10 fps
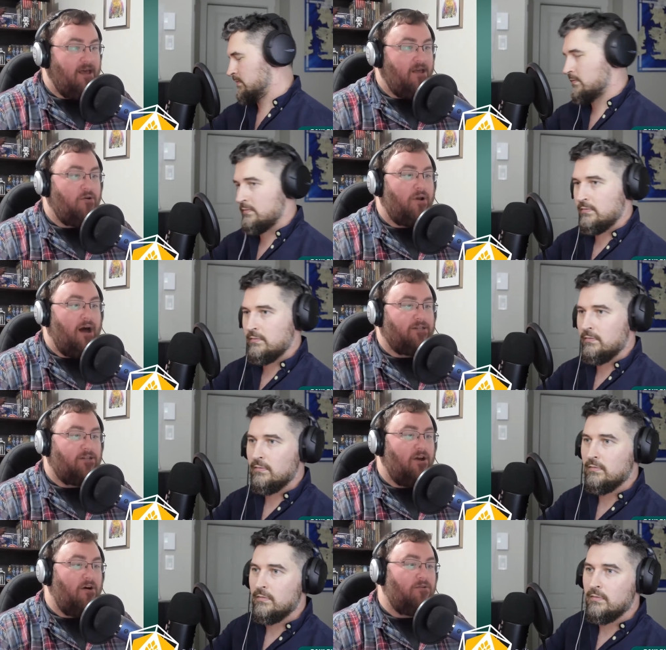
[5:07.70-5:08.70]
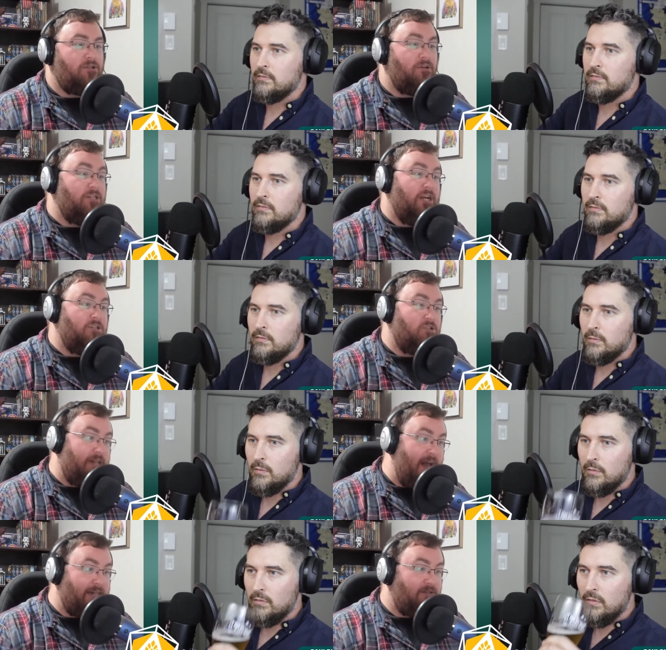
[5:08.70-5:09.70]
Speaker 1: You can also, so you can change your
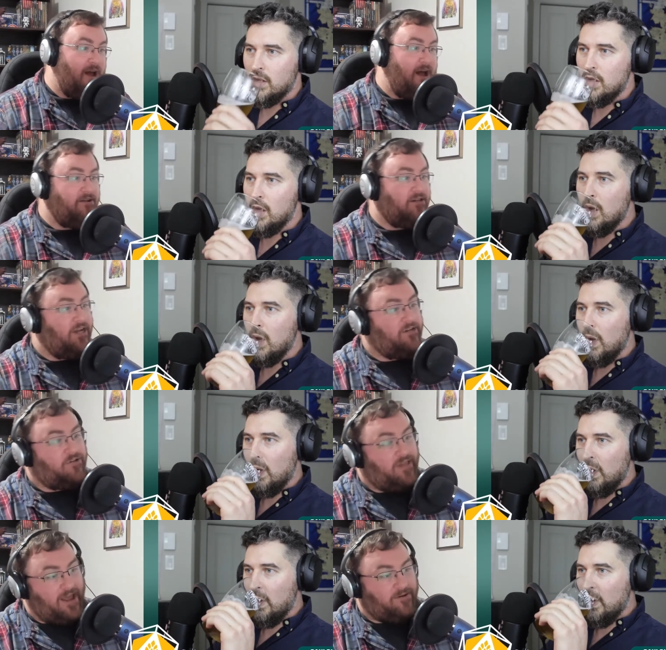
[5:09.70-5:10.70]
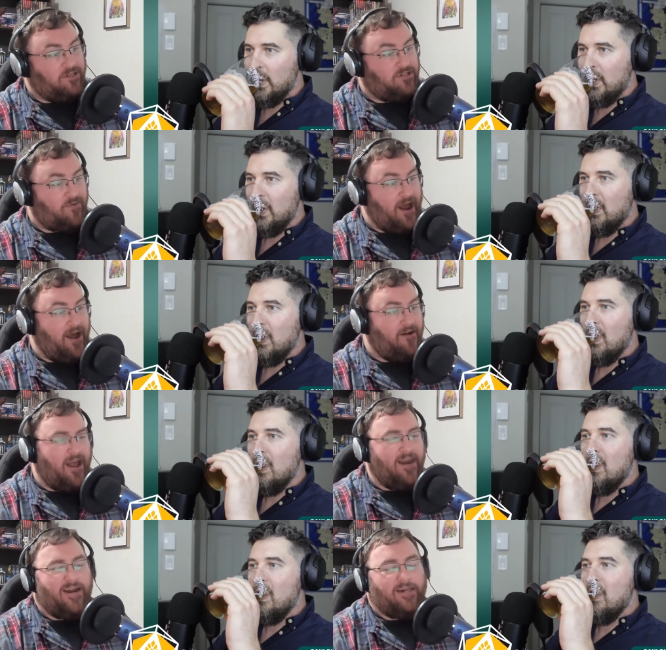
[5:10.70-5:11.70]
stats around, you can change your languages around,
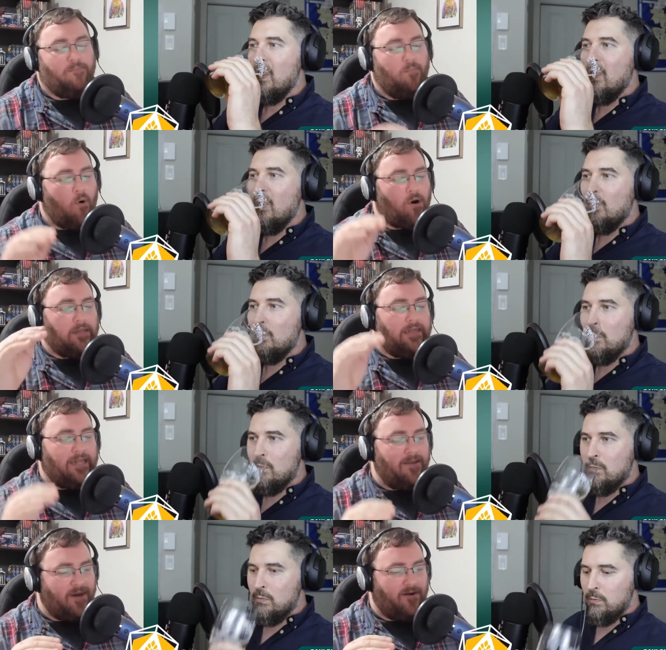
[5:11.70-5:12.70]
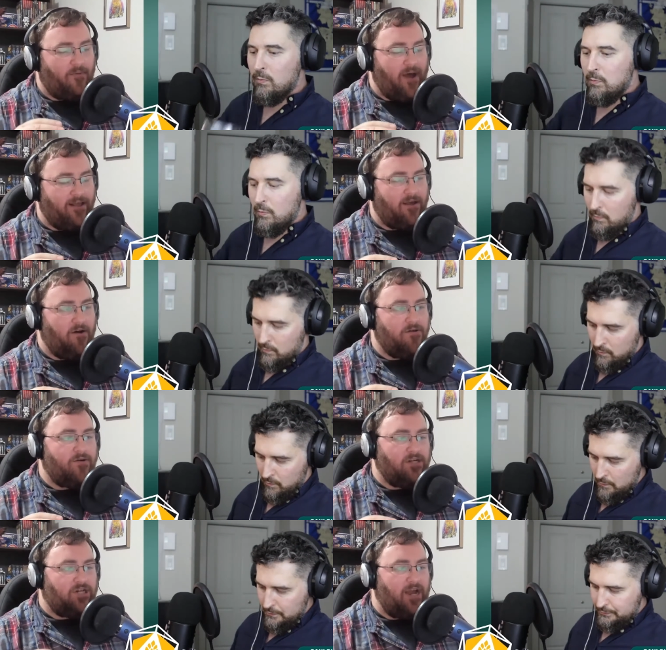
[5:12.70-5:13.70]
and in a more limited way, though, you
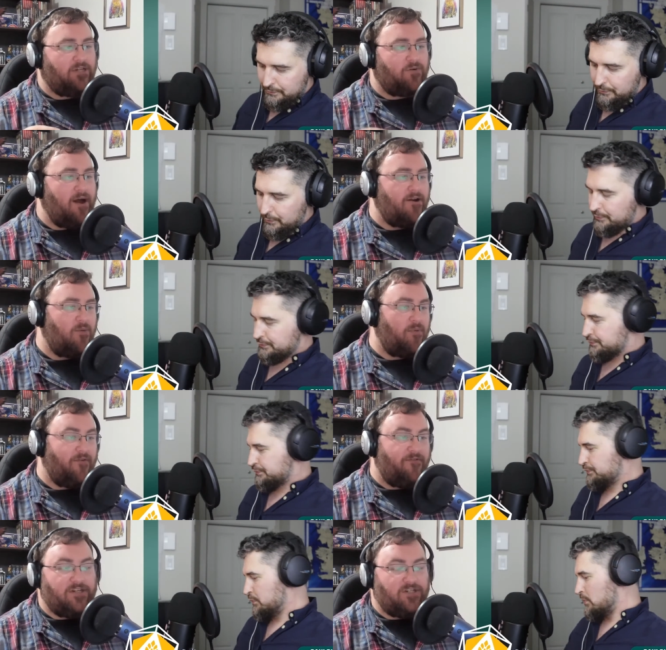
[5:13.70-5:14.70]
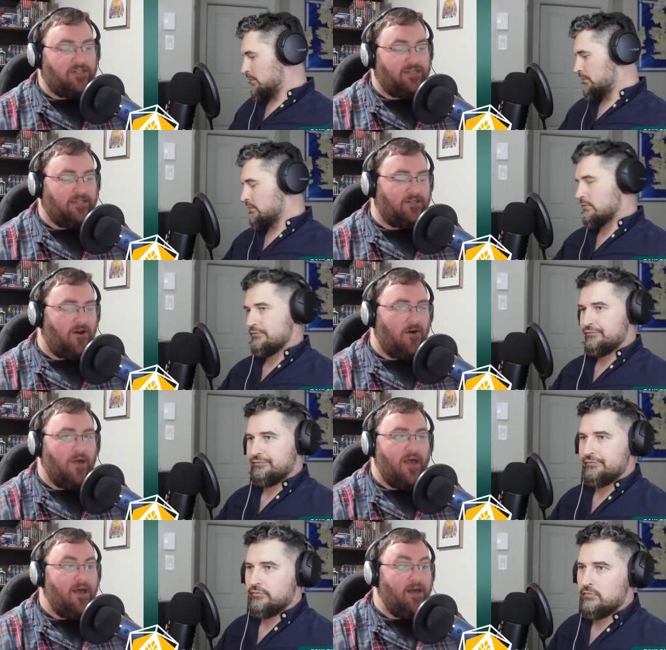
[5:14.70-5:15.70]
can change around your proficiencies. So,
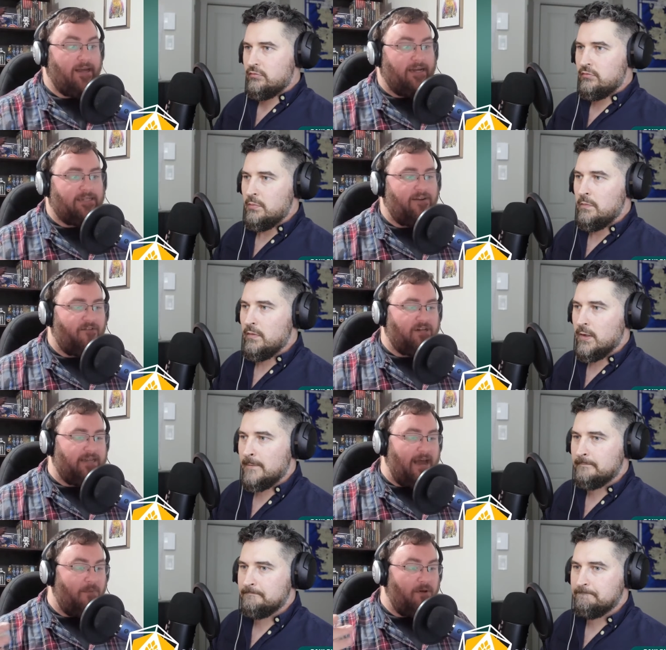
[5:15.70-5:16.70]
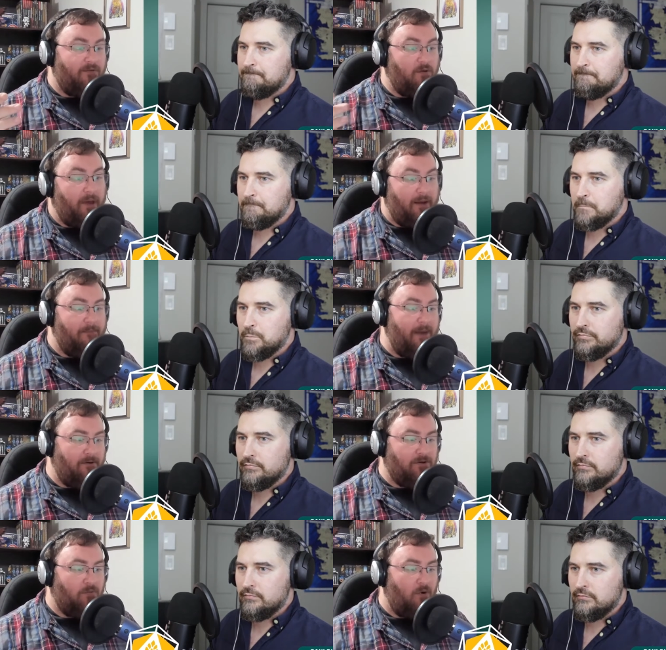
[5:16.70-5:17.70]
like I said, for example, if you pick a
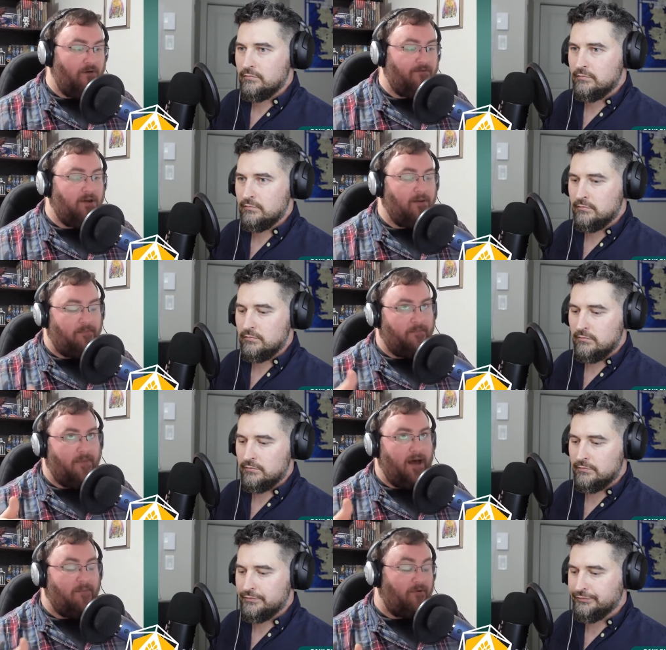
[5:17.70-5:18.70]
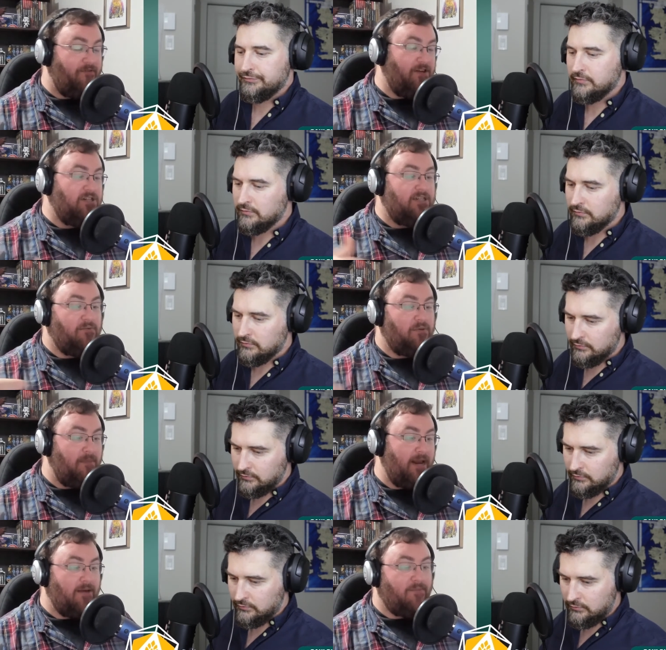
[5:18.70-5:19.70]
mountain dwarf, you get proficiency with
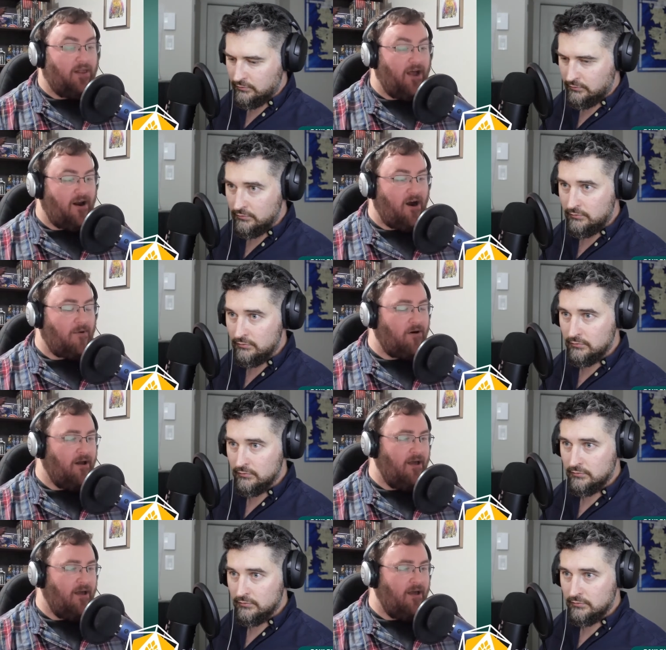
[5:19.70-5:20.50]
medium and light armor.